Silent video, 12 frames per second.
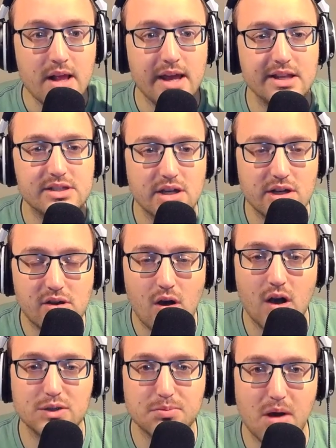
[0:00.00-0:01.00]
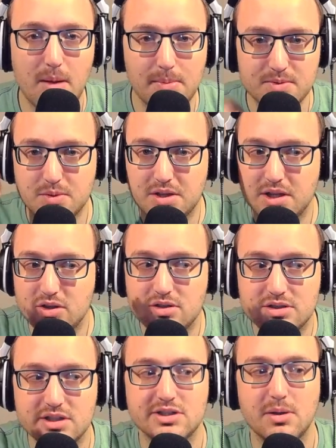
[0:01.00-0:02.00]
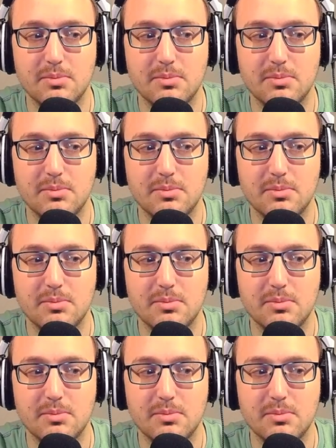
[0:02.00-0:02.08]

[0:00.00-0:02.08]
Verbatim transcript: it's going to cause problems within your system